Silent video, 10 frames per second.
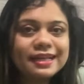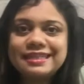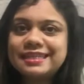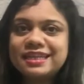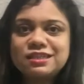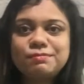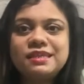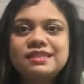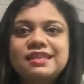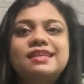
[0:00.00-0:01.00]
content
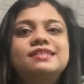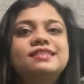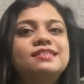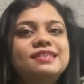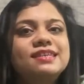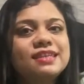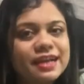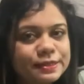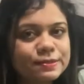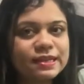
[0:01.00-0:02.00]
piece exists in
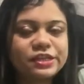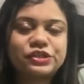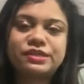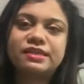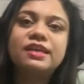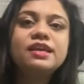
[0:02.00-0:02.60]
isolation.